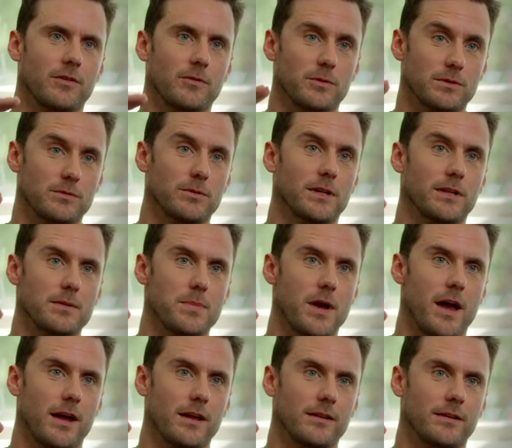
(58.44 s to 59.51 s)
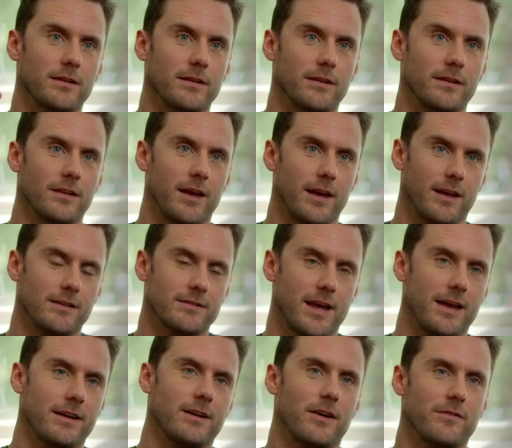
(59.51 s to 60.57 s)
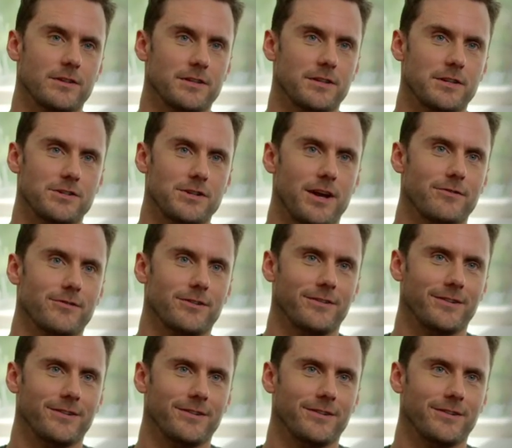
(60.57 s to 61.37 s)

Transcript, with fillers: it was really bad, that gets handed over to the general.